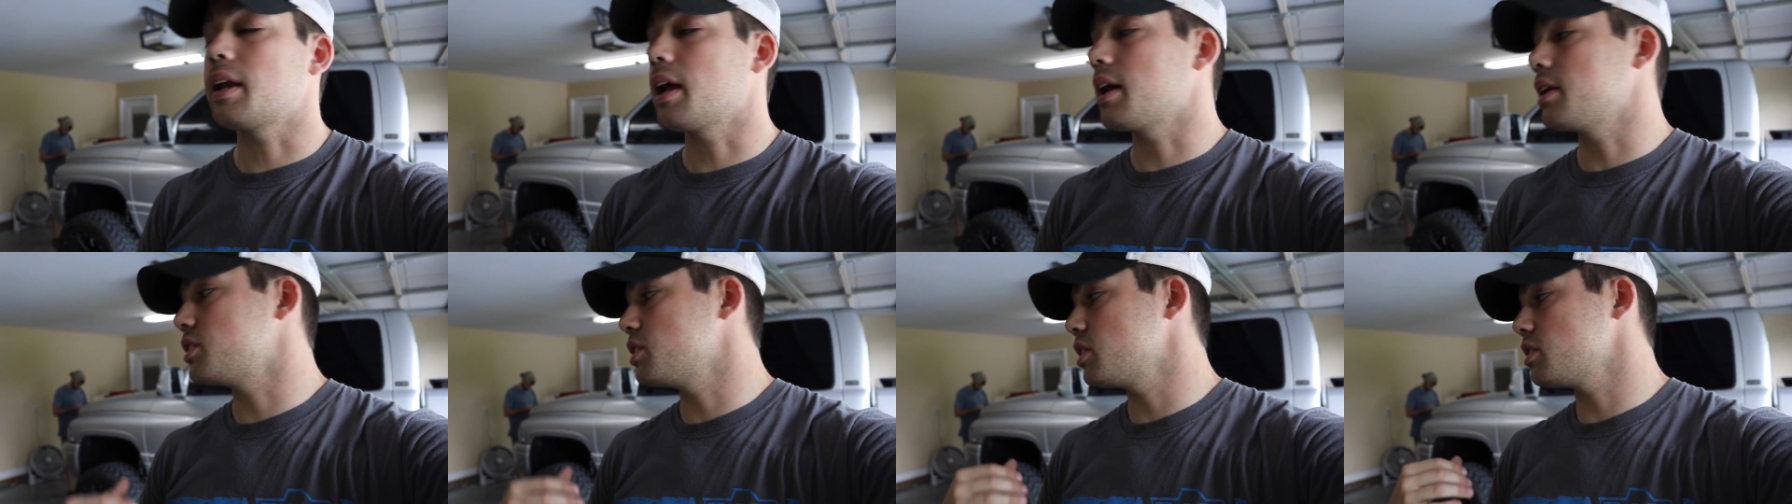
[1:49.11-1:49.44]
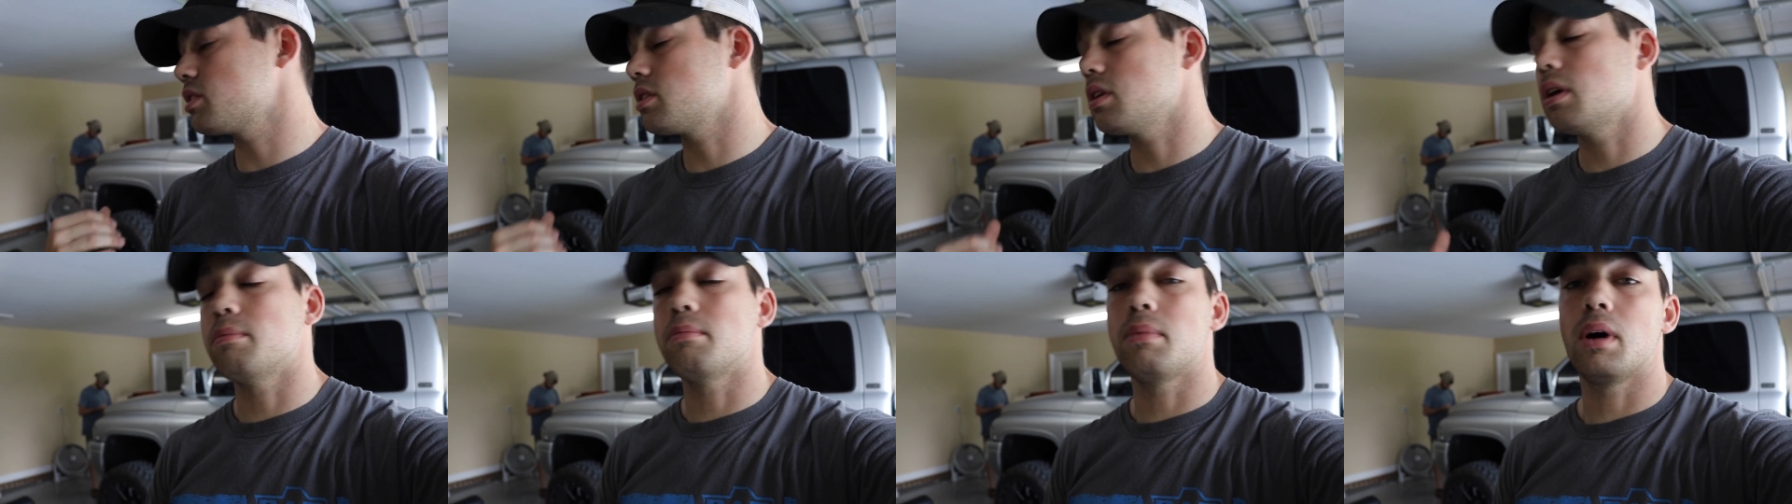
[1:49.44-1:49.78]
I
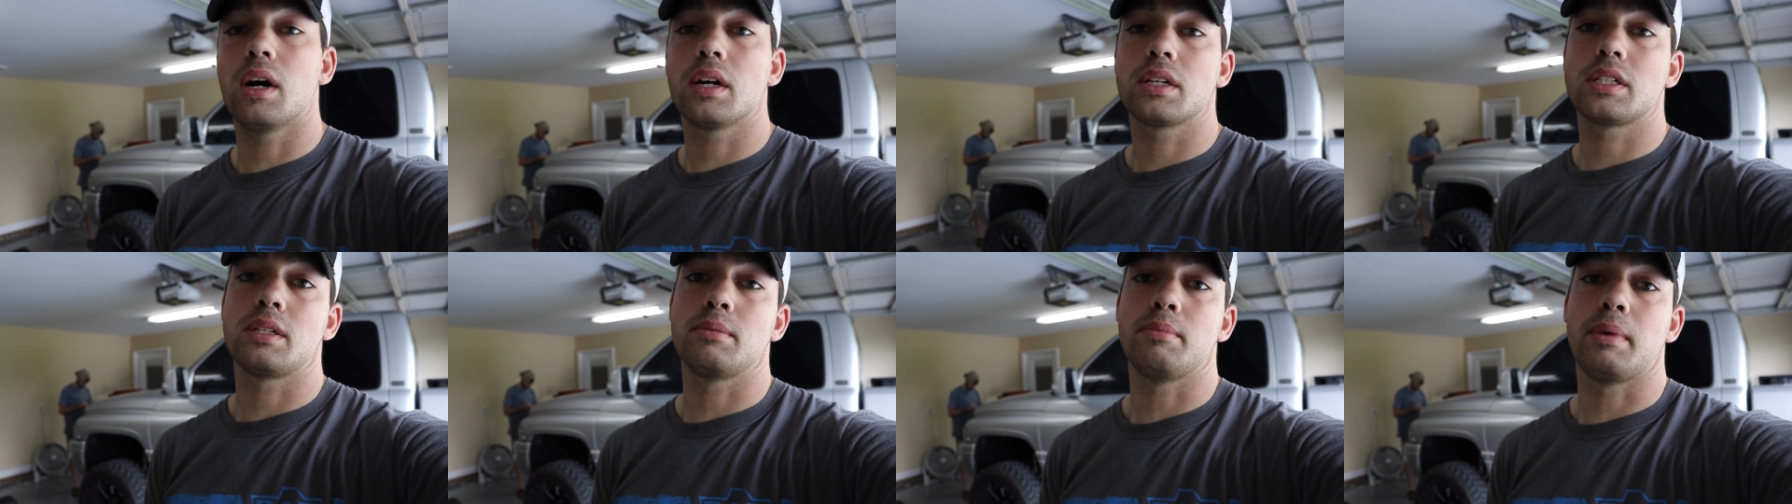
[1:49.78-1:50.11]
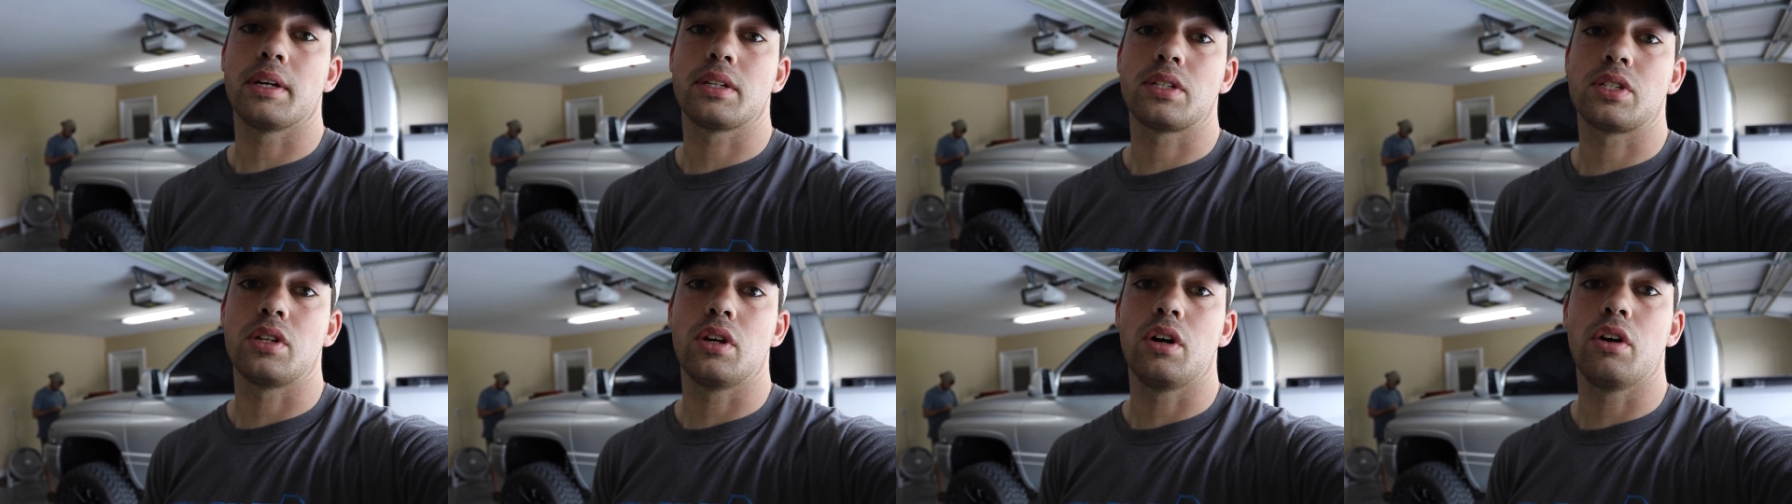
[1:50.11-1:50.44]
just unboxed it
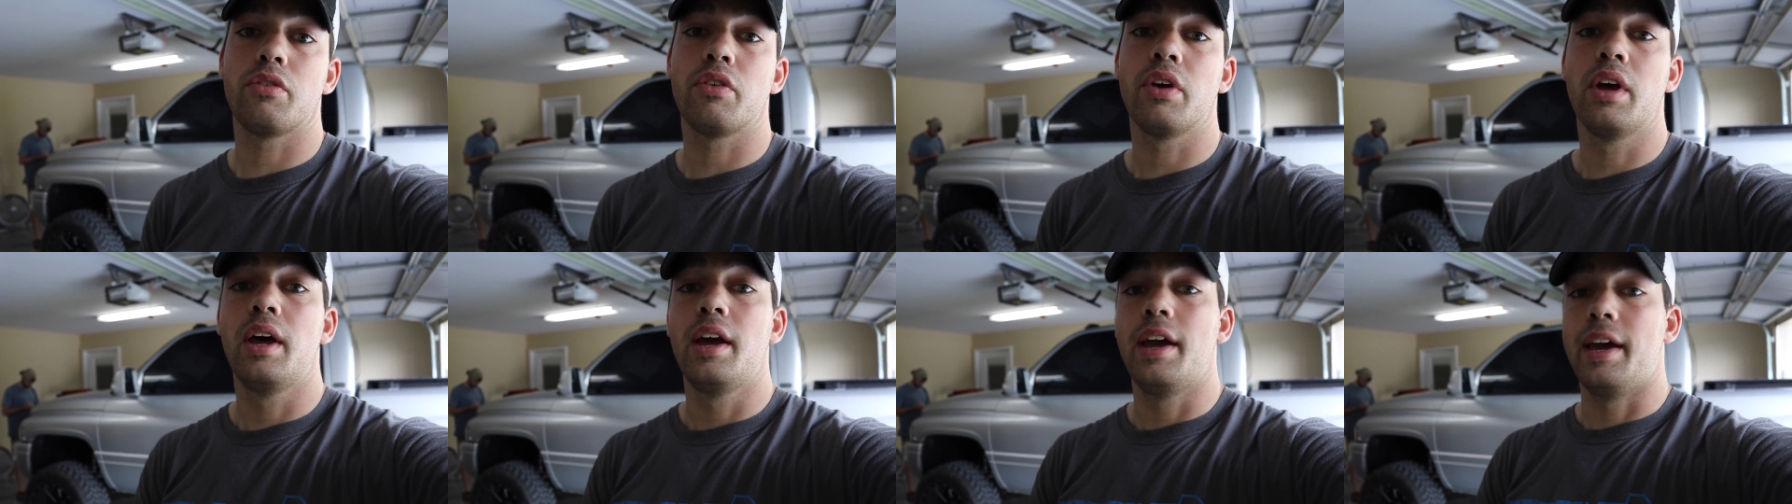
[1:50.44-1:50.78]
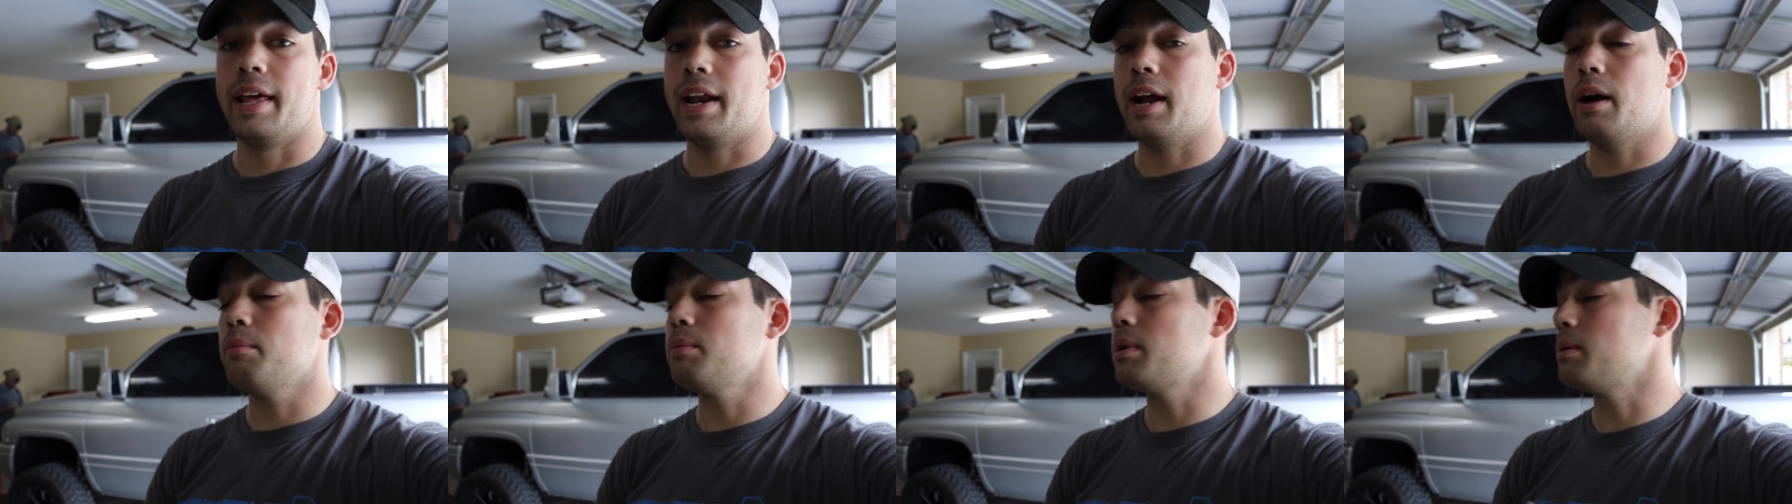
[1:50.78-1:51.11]
myself
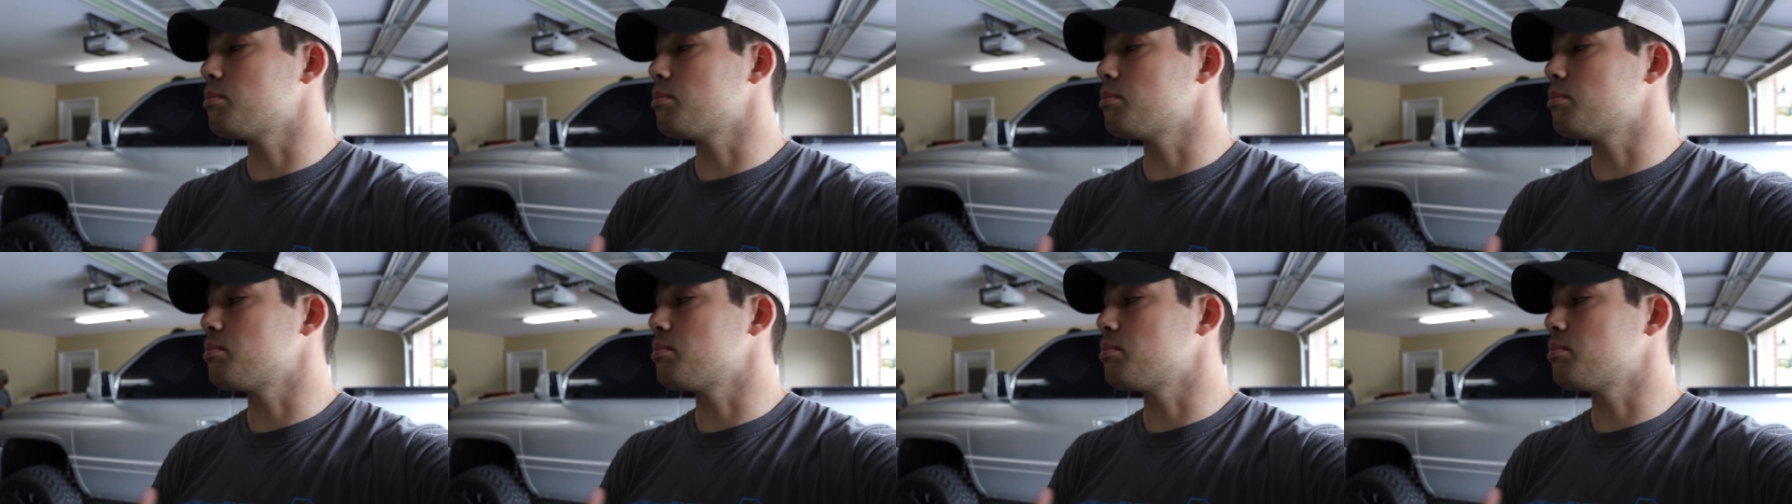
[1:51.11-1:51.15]
and I'm